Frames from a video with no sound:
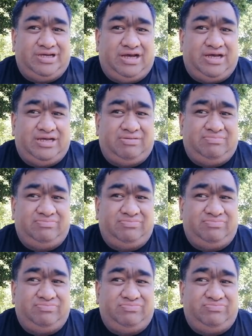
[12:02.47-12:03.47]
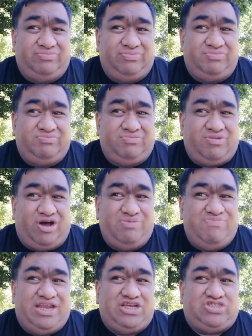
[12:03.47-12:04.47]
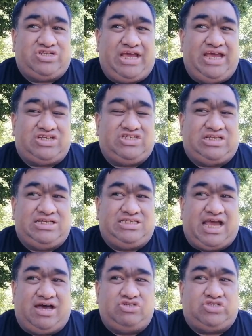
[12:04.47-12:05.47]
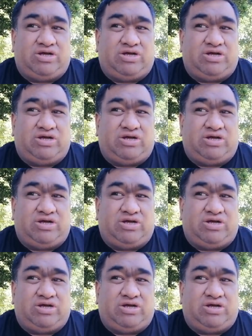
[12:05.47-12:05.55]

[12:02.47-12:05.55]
I managed to actually down